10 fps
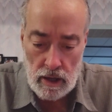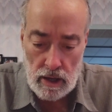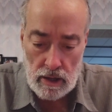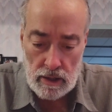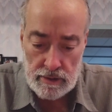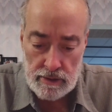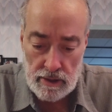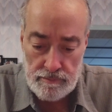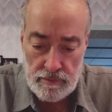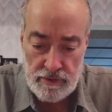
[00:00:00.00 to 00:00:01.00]
and
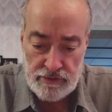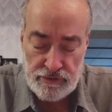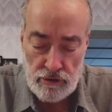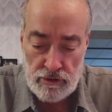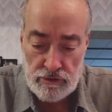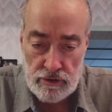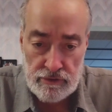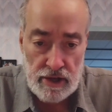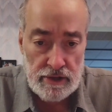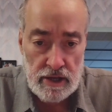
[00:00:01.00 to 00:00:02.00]
um, this series
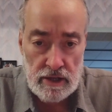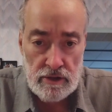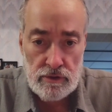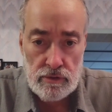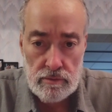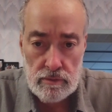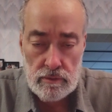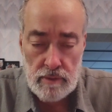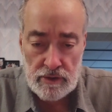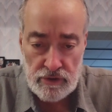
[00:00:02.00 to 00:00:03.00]
is dedicated
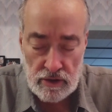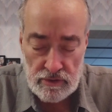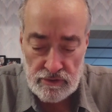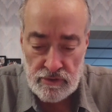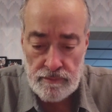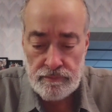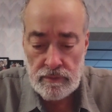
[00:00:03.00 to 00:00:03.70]
to my sons,